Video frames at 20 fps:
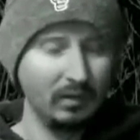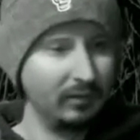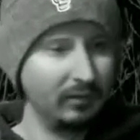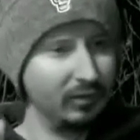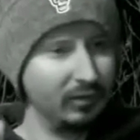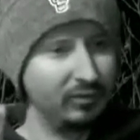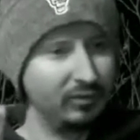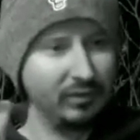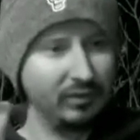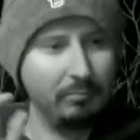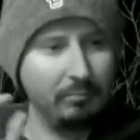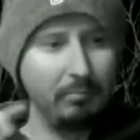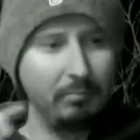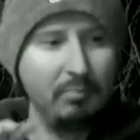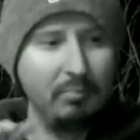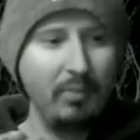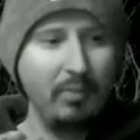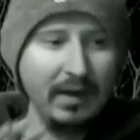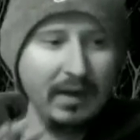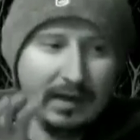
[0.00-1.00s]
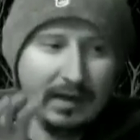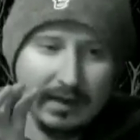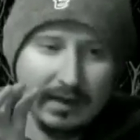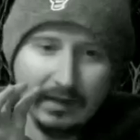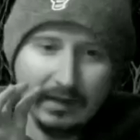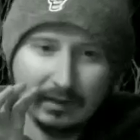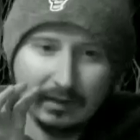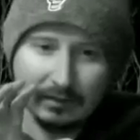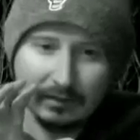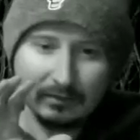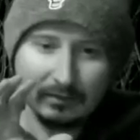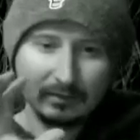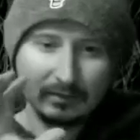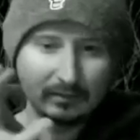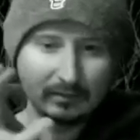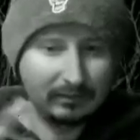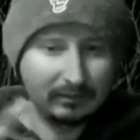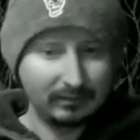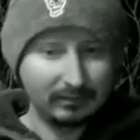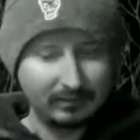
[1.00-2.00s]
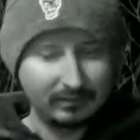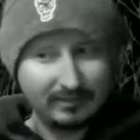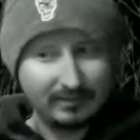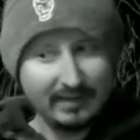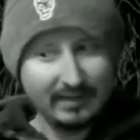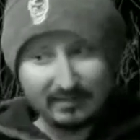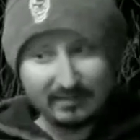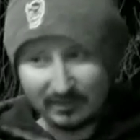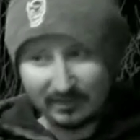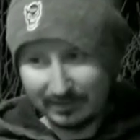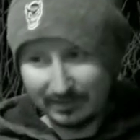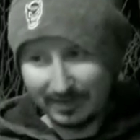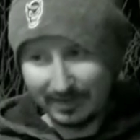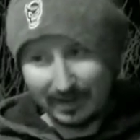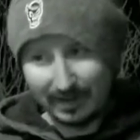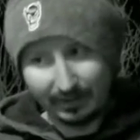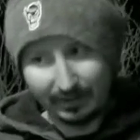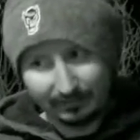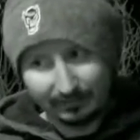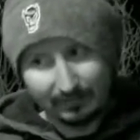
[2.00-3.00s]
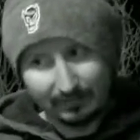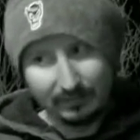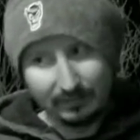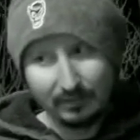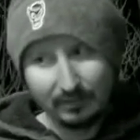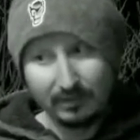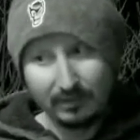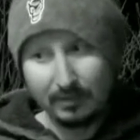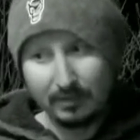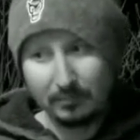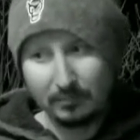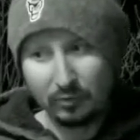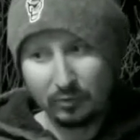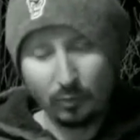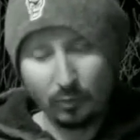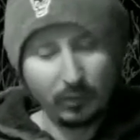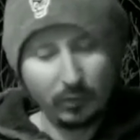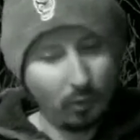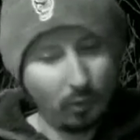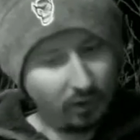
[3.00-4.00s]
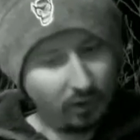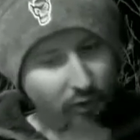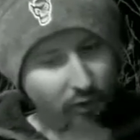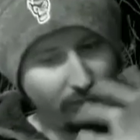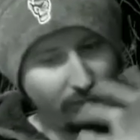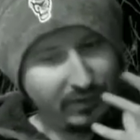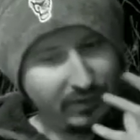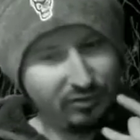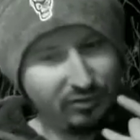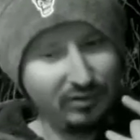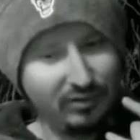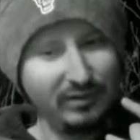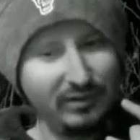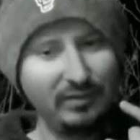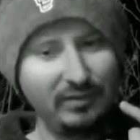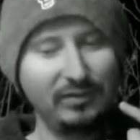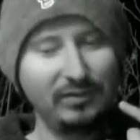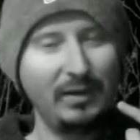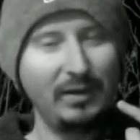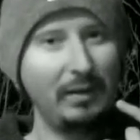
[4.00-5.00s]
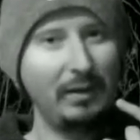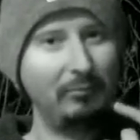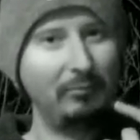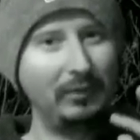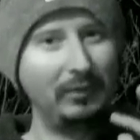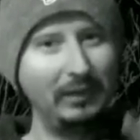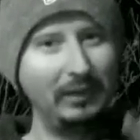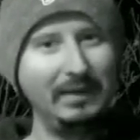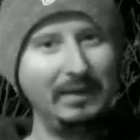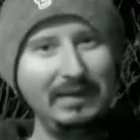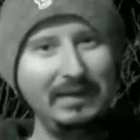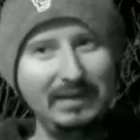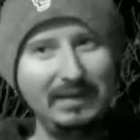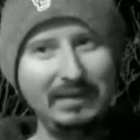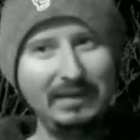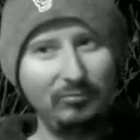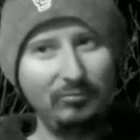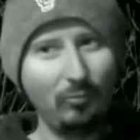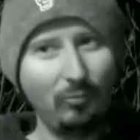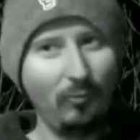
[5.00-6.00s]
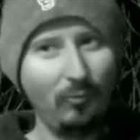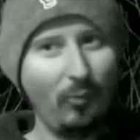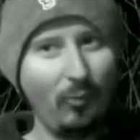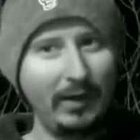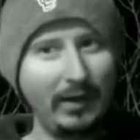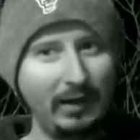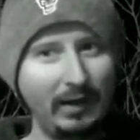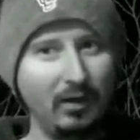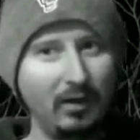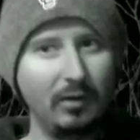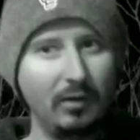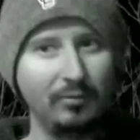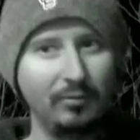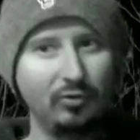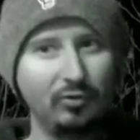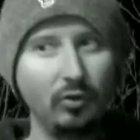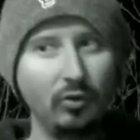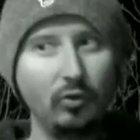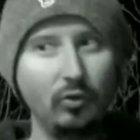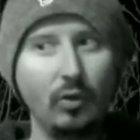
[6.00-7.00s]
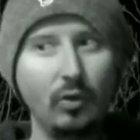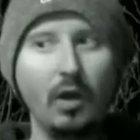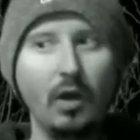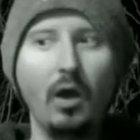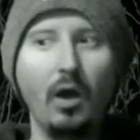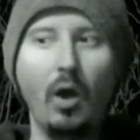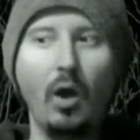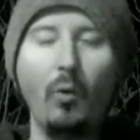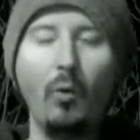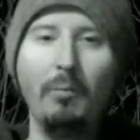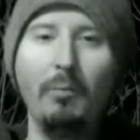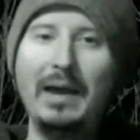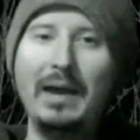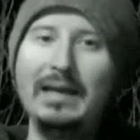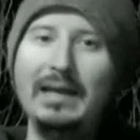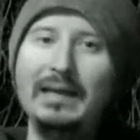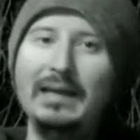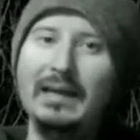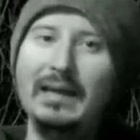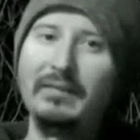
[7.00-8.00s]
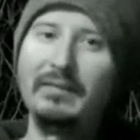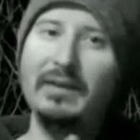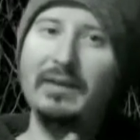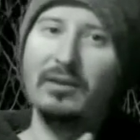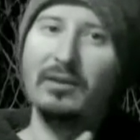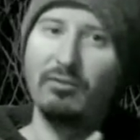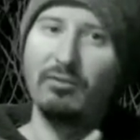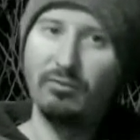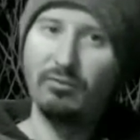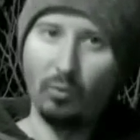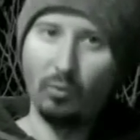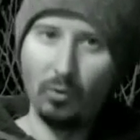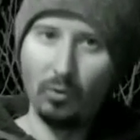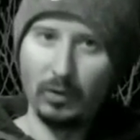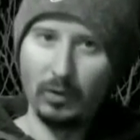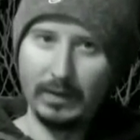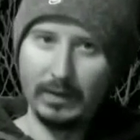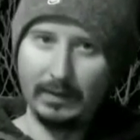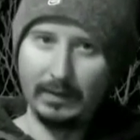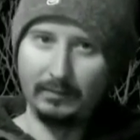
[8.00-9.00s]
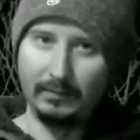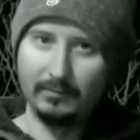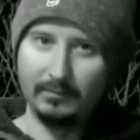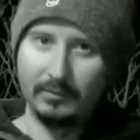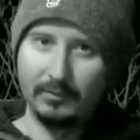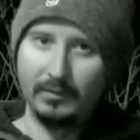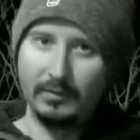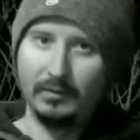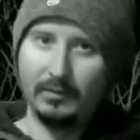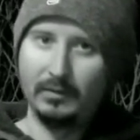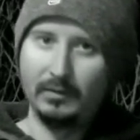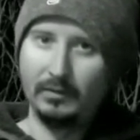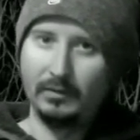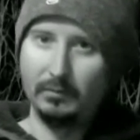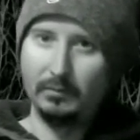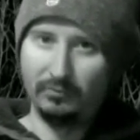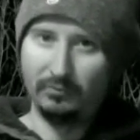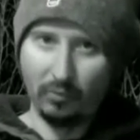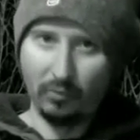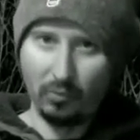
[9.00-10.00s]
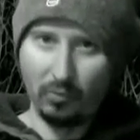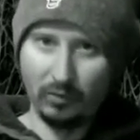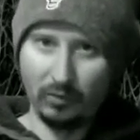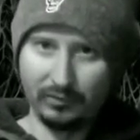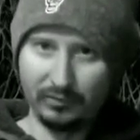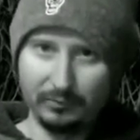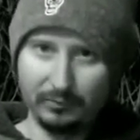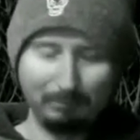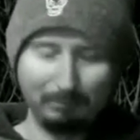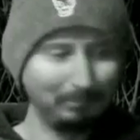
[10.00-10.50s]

there's this big disconnect between what Christians believe when it comes to obeying the authorities before us.